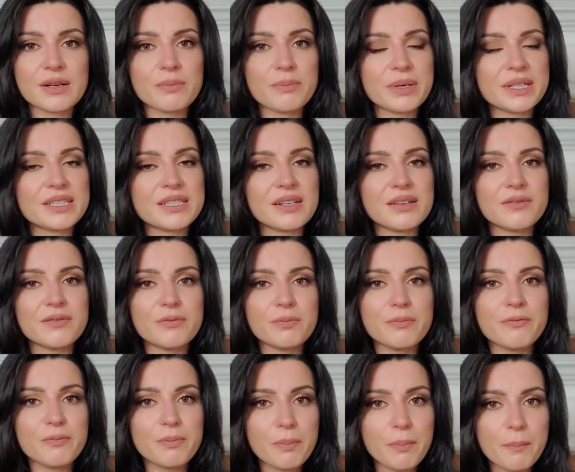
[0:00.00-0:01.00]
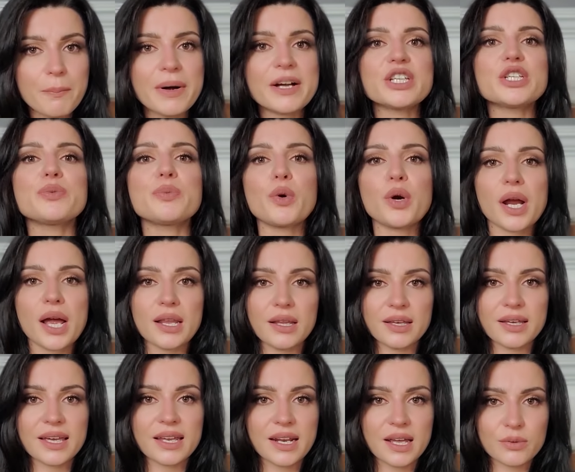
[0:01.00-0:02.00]
but much more
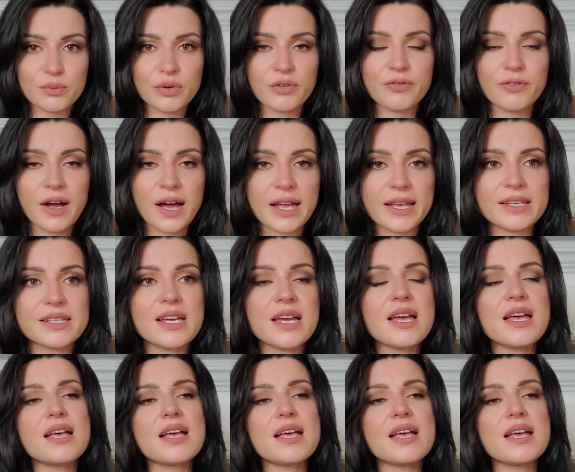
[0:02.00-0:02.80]
elegant and refined.